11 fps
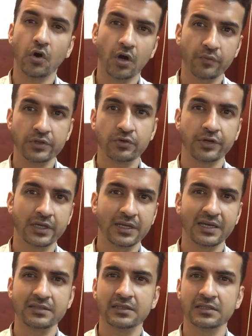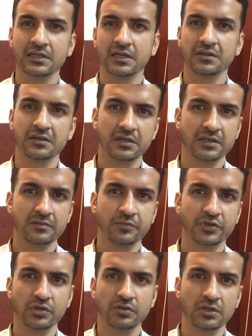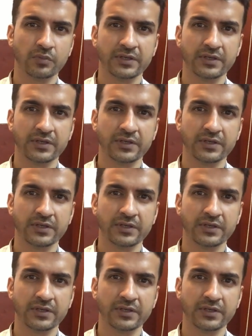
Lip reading: or when you realize that there are certain particular